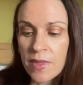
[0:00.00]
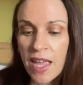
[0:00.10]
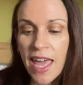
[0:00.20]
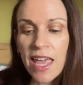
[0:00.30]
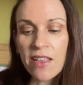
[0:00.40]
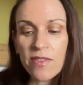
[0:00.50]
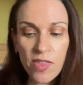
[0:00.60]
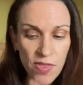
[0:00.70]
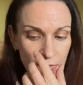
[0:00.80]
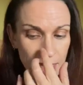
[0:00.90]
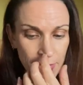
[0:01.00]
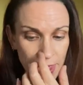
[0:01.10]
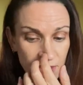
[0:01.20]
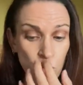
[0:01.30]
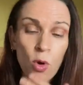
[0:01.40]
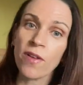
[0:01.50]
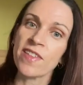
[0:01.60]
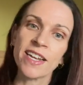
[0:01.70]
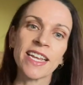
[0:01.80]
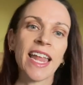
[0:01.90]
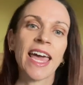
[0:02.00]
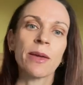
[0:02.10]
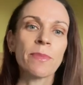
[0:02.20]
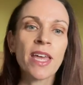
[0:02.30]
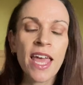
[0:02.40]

And the theme is what's in a name.